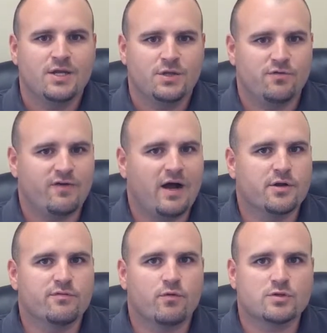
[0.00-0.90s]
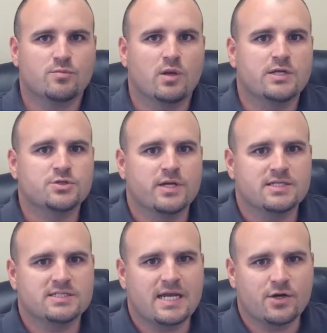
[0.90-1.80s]
You file your forcible entry and
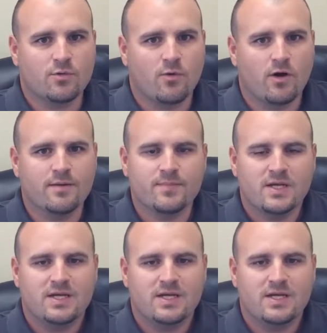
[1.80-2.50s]
detainer warrant.